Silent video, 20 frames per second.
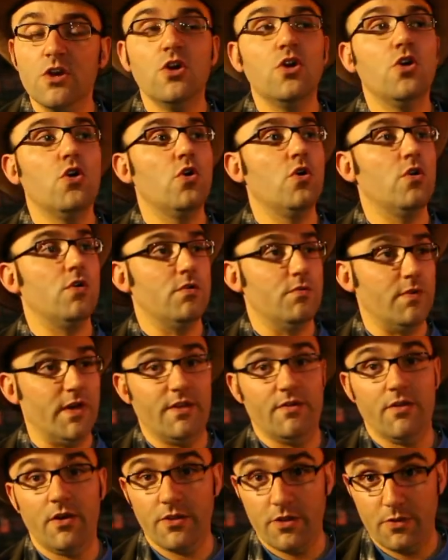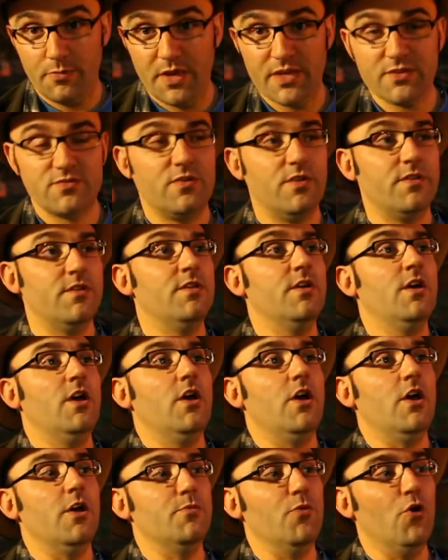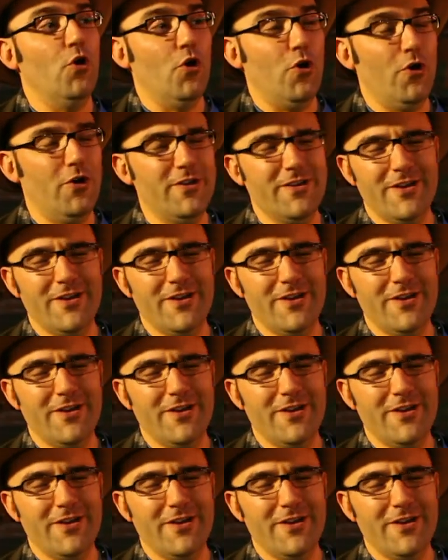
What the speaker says: or where there are no bats rather, or